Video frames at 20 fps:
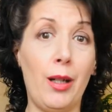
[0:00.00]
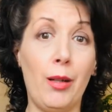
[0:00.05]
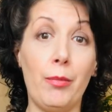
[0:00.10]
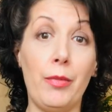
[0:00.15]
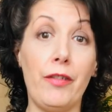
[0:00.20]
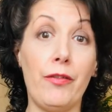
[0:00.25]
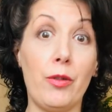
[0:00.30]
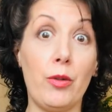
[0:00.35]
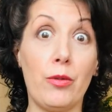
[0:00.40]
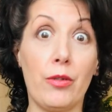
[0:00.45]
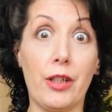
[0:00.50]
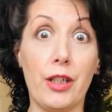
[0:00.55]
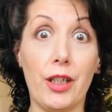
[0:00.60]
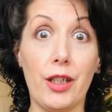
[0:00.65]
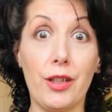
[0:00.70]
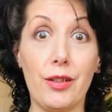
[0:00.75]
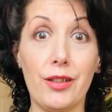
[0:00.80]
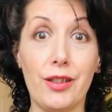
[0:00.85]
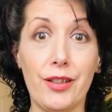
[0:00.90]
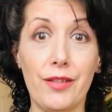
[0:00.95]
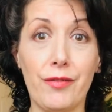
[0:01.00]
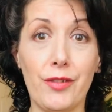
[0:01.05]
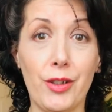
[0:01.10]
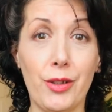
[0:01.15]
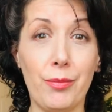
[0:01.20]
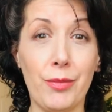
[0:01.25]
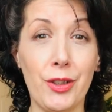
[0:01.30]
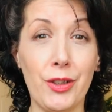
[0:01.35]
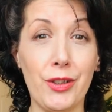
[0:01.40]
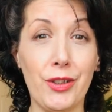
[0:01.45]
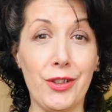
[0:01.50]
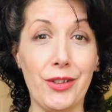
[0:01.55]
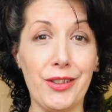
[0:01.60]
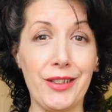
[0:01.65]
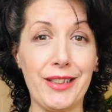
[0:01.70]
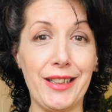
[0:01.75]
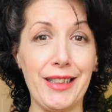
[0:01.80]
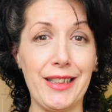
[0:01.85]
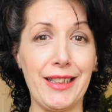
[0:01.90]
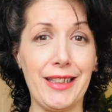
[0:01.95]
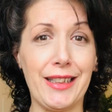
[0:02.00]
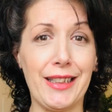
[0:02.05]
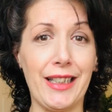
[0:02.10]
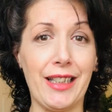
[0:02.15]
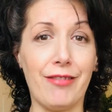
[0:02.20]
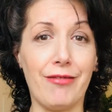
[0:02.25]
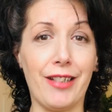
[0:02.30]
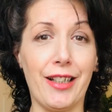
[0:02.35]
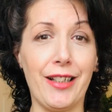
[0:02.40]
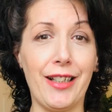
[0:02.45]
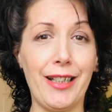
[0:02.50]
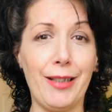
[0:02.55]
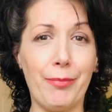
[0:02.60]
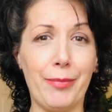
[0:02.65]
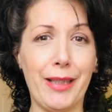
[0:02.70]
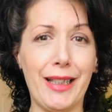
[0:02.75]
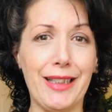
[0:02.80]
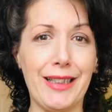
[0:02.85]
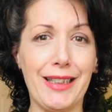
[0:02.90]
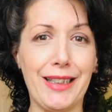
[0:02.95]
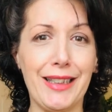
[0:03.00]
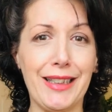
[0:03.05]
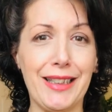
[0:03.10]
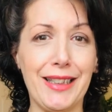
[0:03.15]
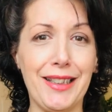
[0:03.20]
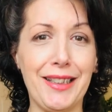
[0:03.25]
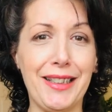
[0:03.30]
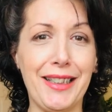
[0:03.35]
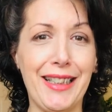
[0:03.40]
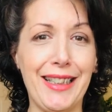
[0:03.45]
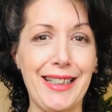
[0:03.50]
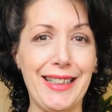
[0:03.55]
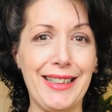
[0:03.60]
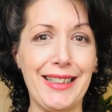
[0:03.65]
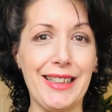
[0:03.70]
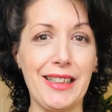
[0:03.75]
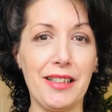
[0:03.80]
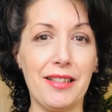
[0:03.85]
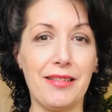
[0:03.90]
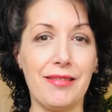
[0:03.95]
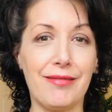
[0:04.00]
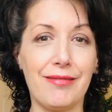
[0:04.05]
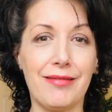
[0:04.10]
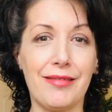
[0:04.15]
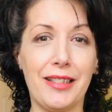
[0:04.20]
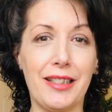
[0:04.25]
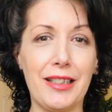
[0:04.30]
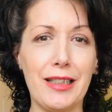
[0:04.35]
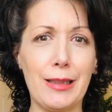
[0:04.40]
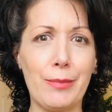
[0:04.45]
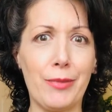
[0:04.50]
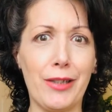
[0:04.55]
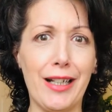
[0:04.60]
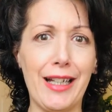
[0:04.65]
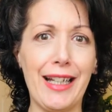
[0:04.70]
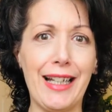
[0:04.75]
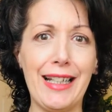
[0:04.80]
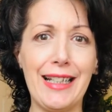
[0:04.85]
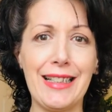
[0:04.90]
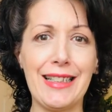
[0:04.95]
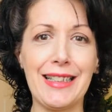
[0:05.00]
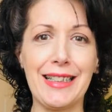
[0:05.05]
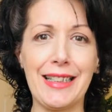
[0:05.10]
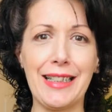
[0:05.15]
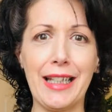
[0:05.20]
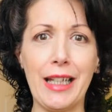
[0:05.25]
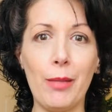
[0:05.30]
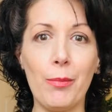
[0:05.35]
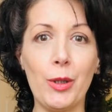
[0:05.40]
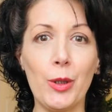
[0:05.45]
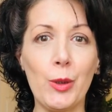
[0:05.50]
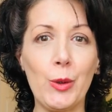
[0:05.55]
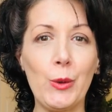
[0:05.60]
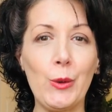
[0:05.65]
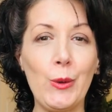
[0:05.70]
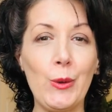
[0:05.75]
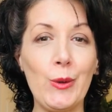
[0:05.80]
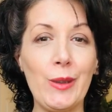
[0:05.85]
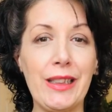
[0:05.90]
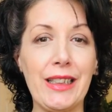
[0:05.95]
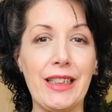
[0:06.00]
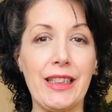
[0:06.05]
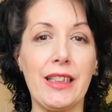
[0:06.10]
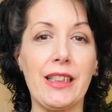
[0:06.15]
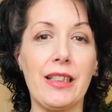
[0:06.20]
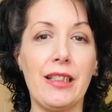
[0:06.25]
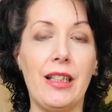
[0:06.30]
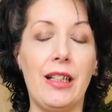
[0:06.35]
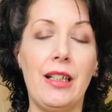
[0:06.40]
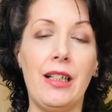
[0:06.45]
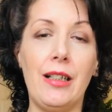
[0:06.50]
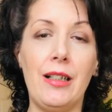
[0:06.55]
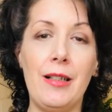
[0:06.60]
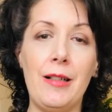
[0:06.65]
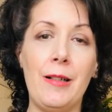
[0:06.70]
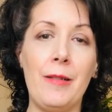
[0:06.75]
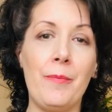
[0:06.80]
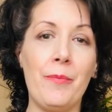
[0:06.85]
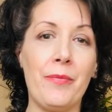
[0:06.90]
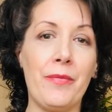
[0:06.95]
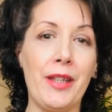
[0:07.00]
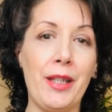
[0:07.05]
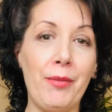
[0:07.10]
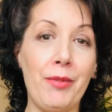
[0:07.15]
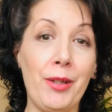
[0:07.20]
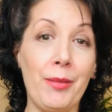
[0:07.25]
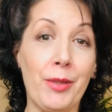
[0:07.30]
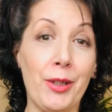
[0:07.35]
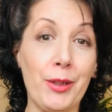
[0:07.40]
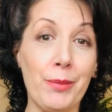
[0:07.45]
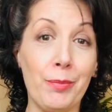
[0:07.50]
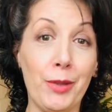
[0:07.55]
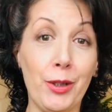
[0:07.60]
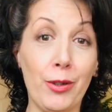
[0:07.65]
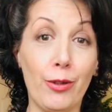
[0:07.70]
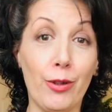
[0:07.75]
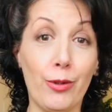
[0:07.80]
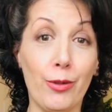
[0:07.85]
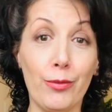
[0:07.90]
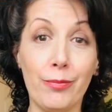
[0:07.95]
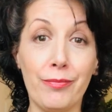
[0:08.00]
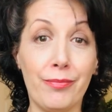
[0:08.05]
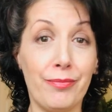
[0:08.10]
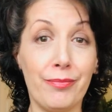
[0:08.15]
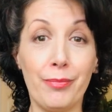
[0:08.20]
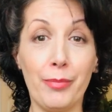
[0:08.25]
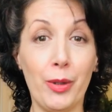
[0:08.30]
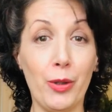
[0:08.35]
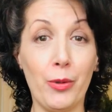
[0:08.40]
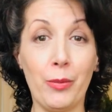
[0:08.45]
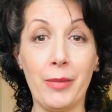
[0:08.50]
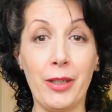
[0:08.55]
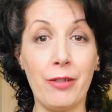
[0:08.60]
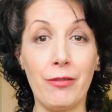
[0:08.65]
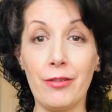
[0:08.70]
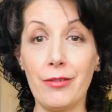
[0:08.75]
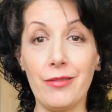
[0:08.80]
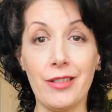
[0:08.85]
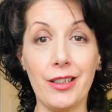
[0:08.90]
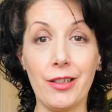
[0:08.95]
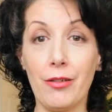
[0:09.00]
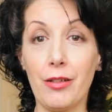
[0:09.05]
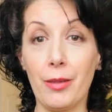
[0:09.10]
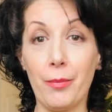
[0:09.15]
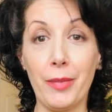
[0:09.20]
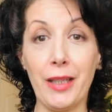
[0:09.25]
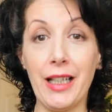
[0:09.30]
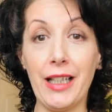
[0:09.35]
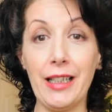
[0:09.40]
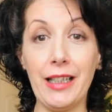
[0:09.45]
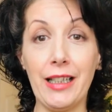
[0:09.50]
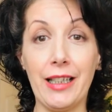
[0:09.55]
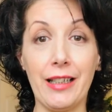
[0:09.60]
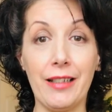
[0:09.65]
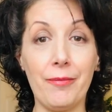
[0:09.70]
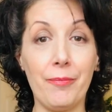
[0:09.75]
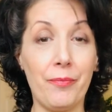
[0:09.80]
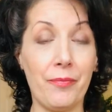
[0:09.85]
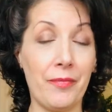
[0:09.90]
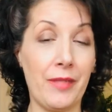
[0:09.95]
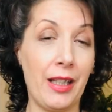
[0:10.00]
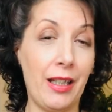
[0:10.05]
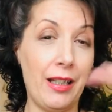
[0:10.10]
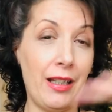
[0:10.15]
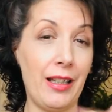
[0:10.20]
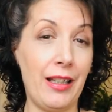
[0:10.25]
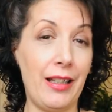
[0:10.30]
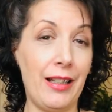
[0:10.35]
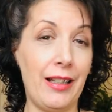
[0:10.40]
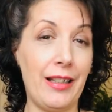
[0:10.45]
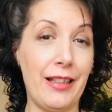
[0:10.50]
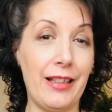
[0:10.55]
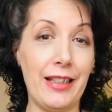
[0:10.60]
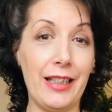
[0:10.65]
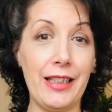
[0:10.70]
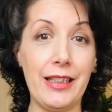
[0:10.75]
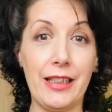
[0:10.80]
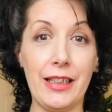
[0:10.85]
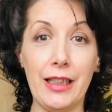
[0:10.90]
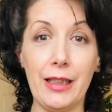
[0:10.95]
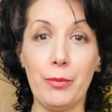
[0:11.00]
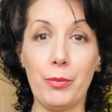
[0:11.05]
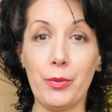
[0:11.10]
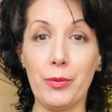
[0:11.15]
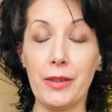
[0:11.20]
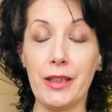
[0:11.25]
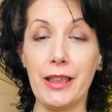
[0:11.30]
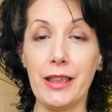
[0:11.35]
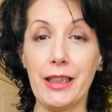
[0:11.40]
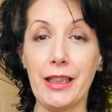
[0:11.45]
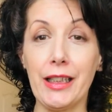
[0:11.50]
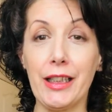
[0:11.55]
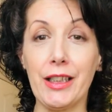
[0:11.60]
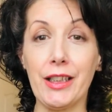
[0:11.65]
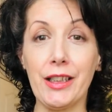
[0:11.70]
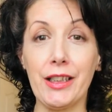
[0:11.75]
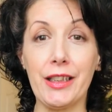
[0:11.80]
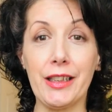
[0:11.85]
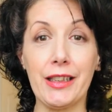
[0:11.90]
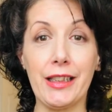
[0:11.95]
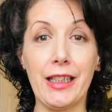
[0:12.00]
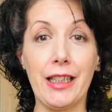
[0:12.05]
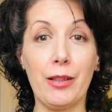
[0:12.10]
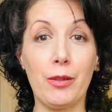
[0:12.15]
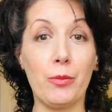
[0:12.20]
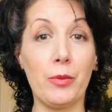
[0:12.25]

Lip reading: before the use of too much toxicity, right? Pesticides and sprays and chemicals, and they were the most pure minerals on the planet. They're deep within the earth now, and